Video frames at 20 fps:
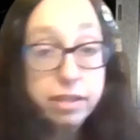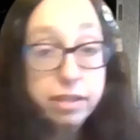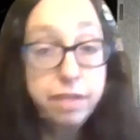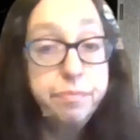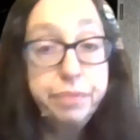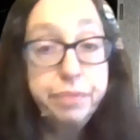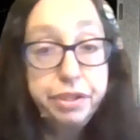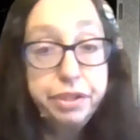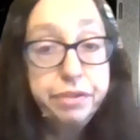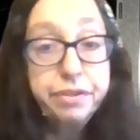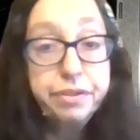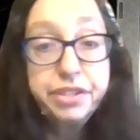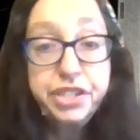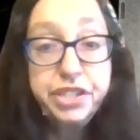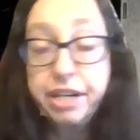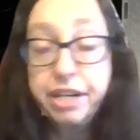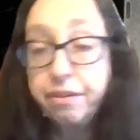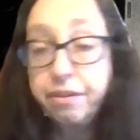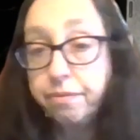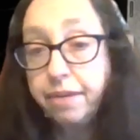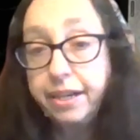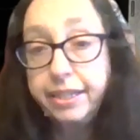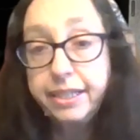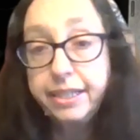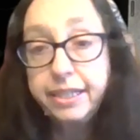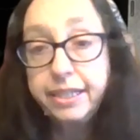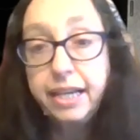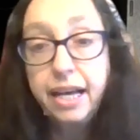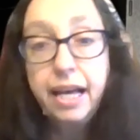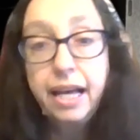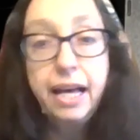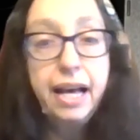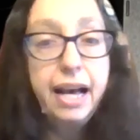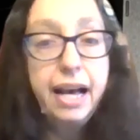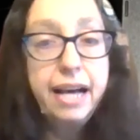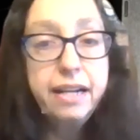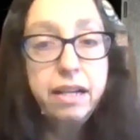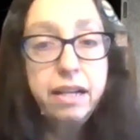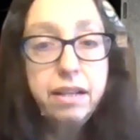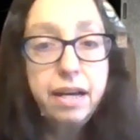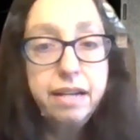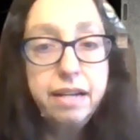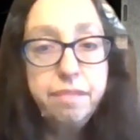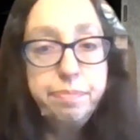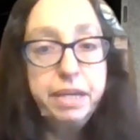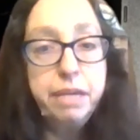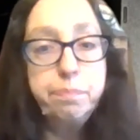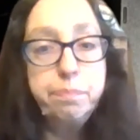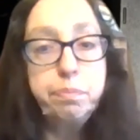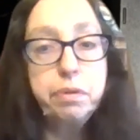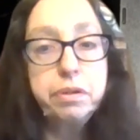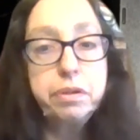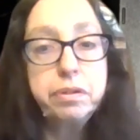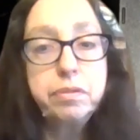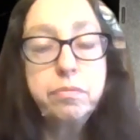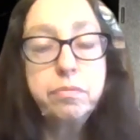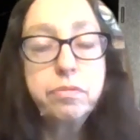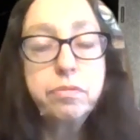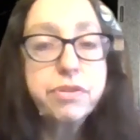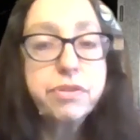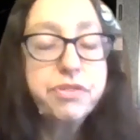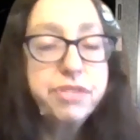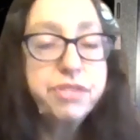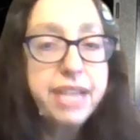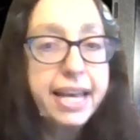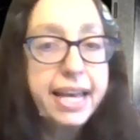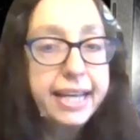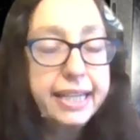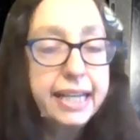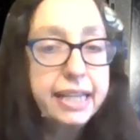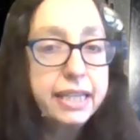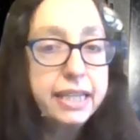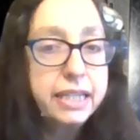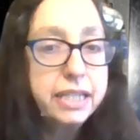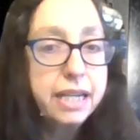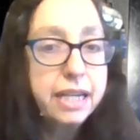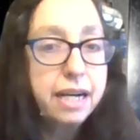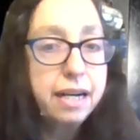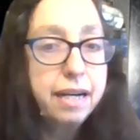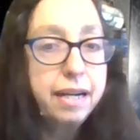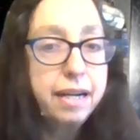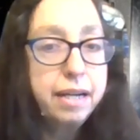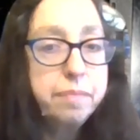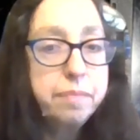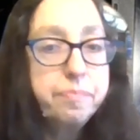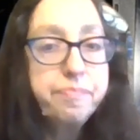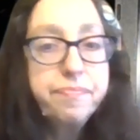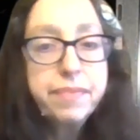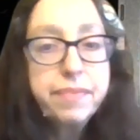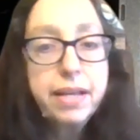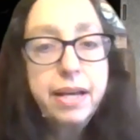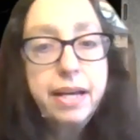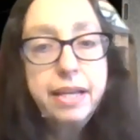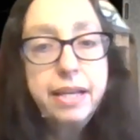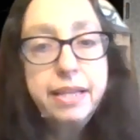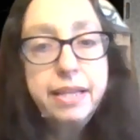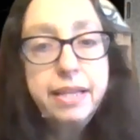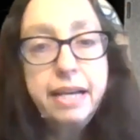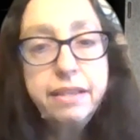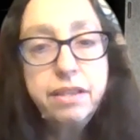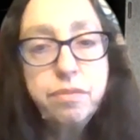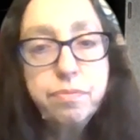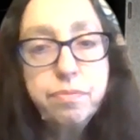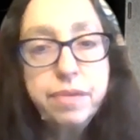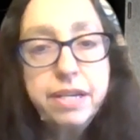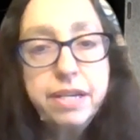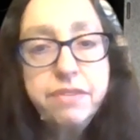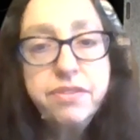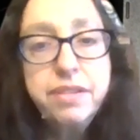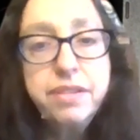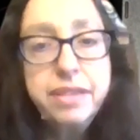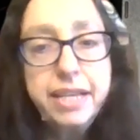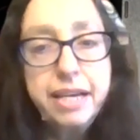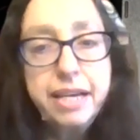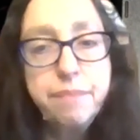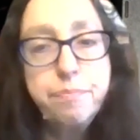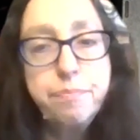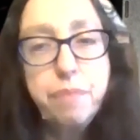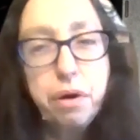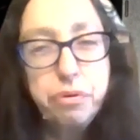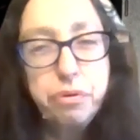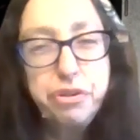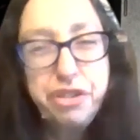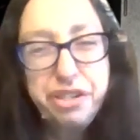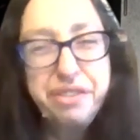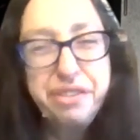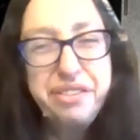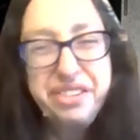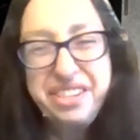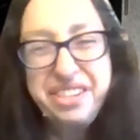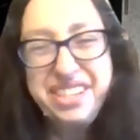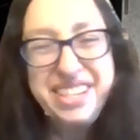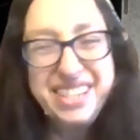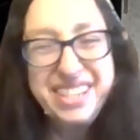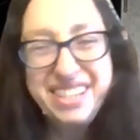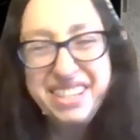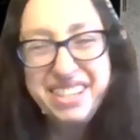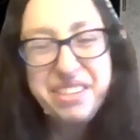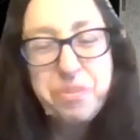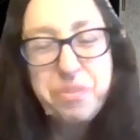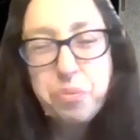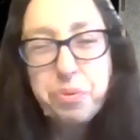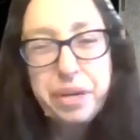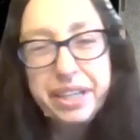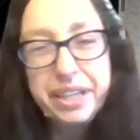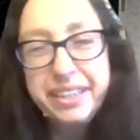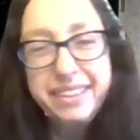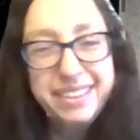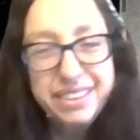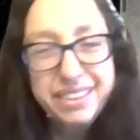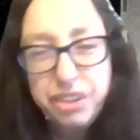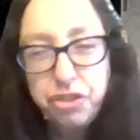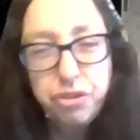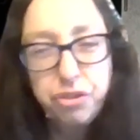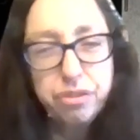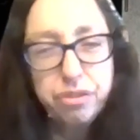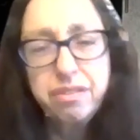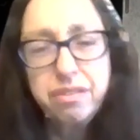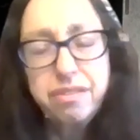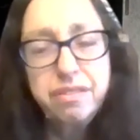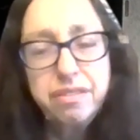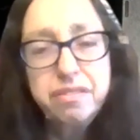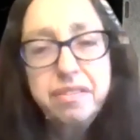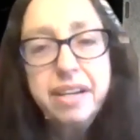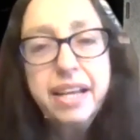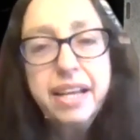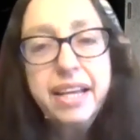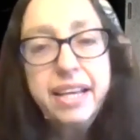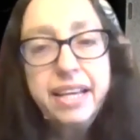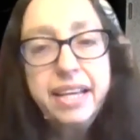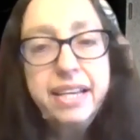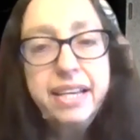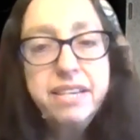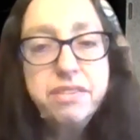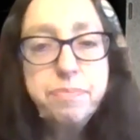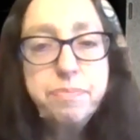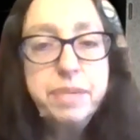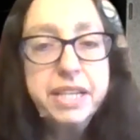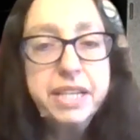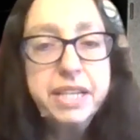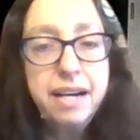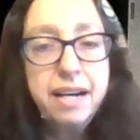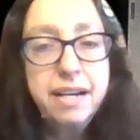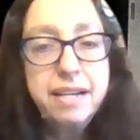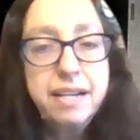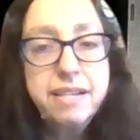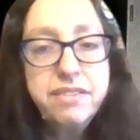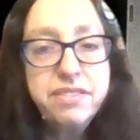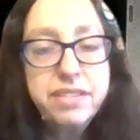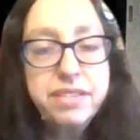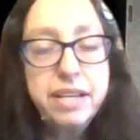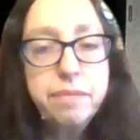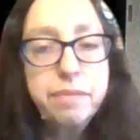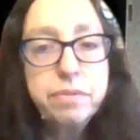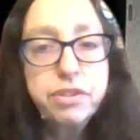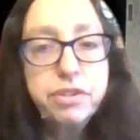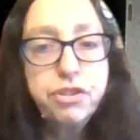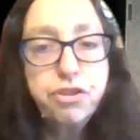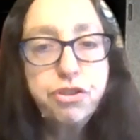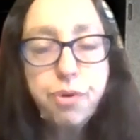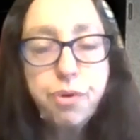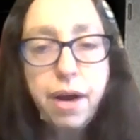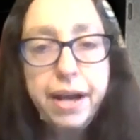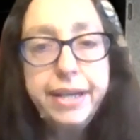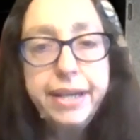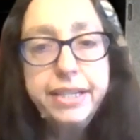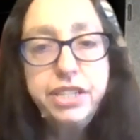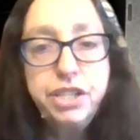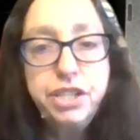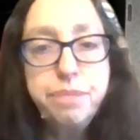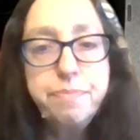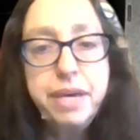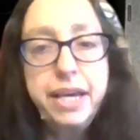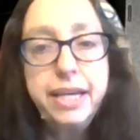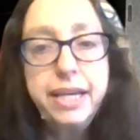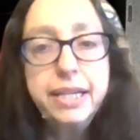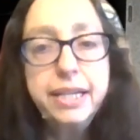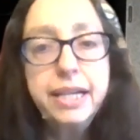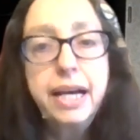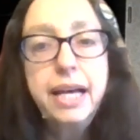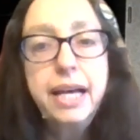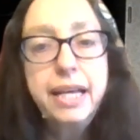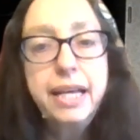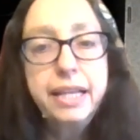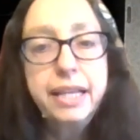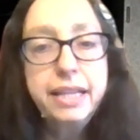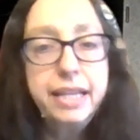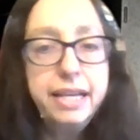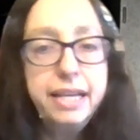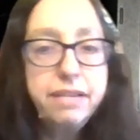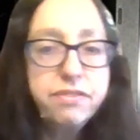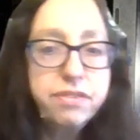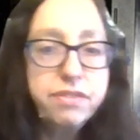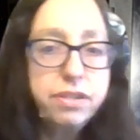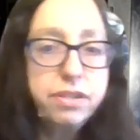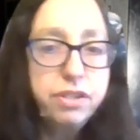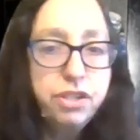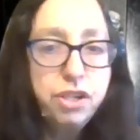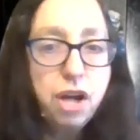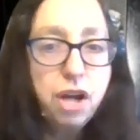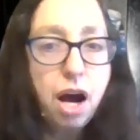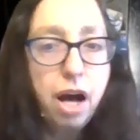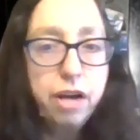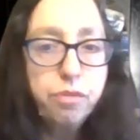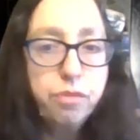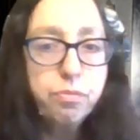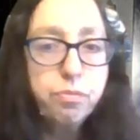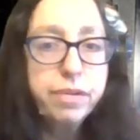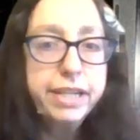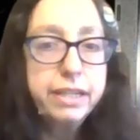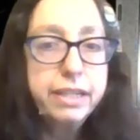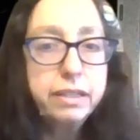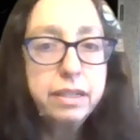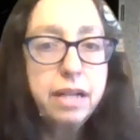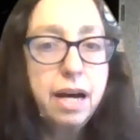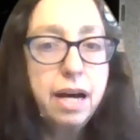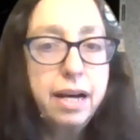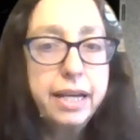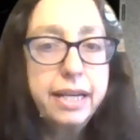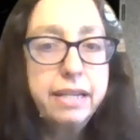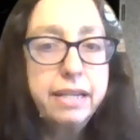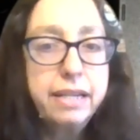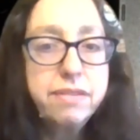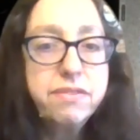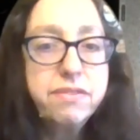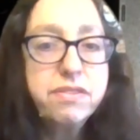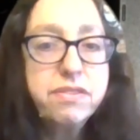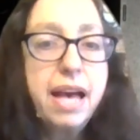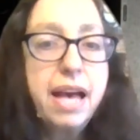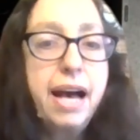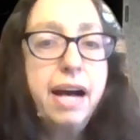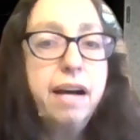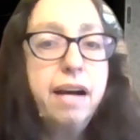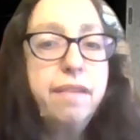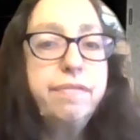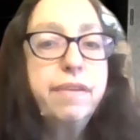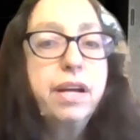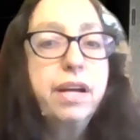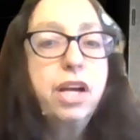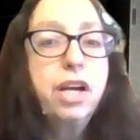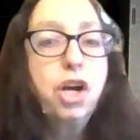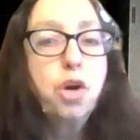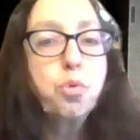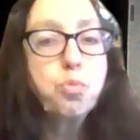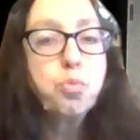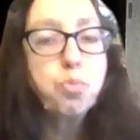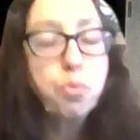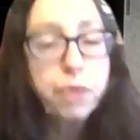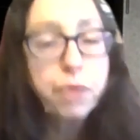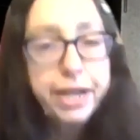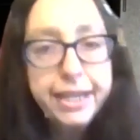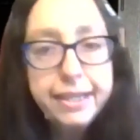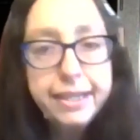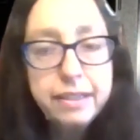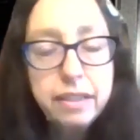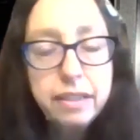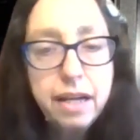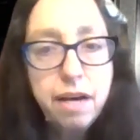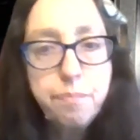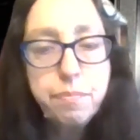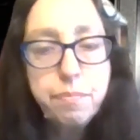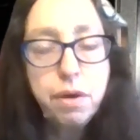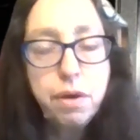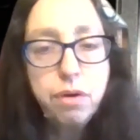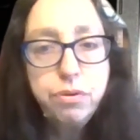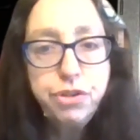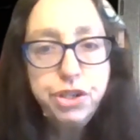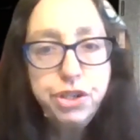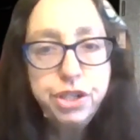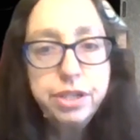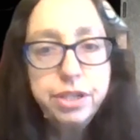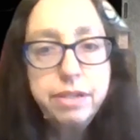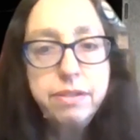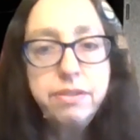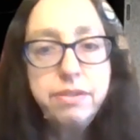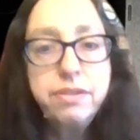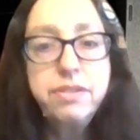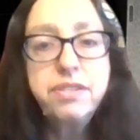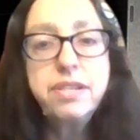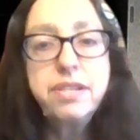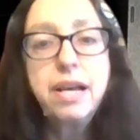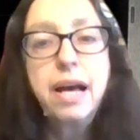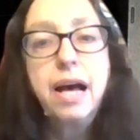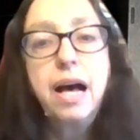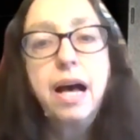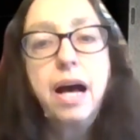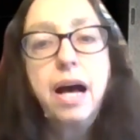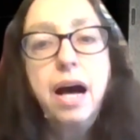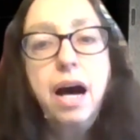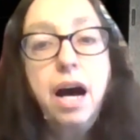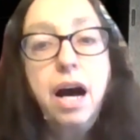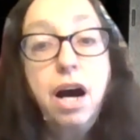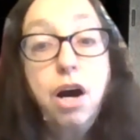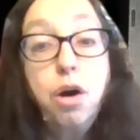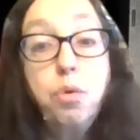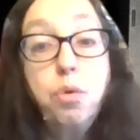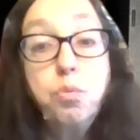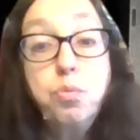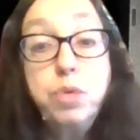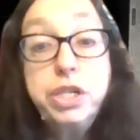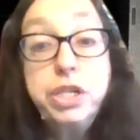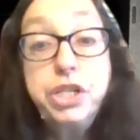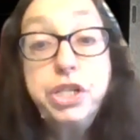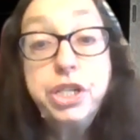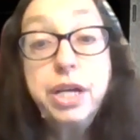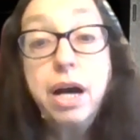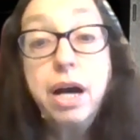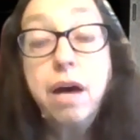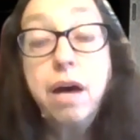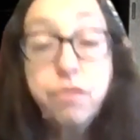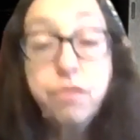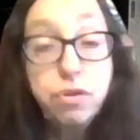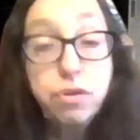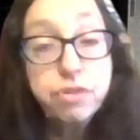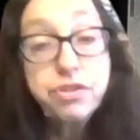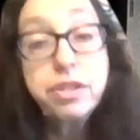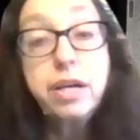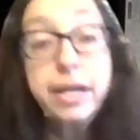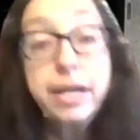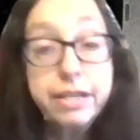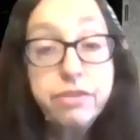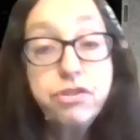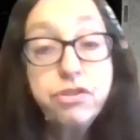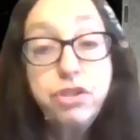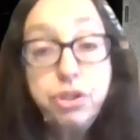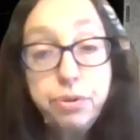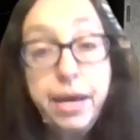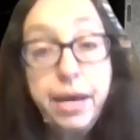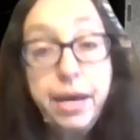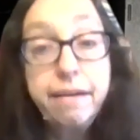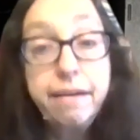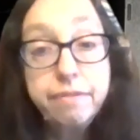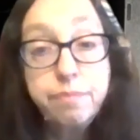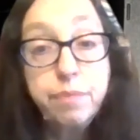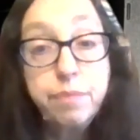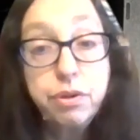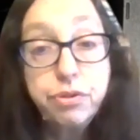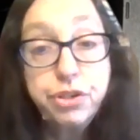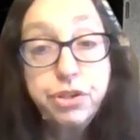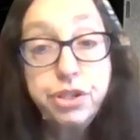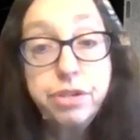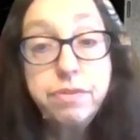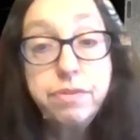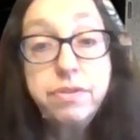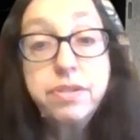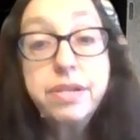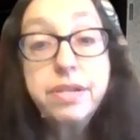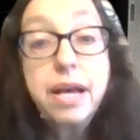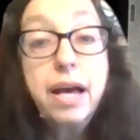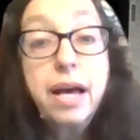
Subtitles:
computer generated. And a lot of people were saying at the time that the reason the emotions didn't ring true is because they were trying to make these non-real lions have real emotions, which of course lions do have emotions,